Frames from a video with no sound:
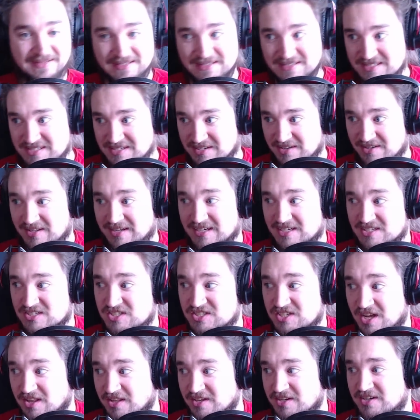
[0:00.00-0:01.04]
still like a
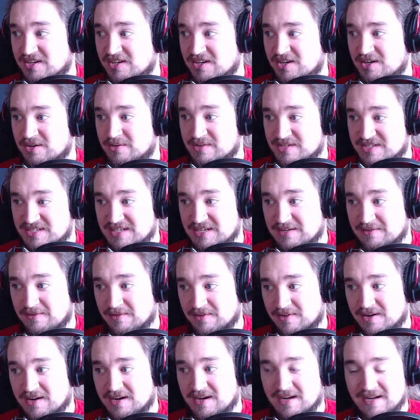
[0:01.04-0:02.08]
solid
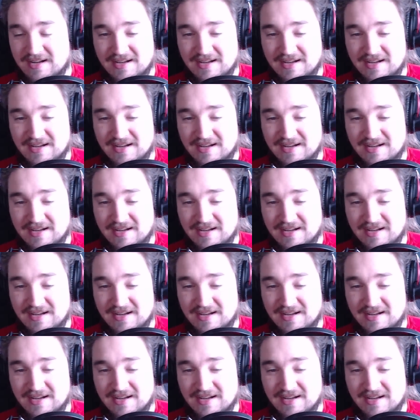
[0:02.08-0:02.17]
receiver,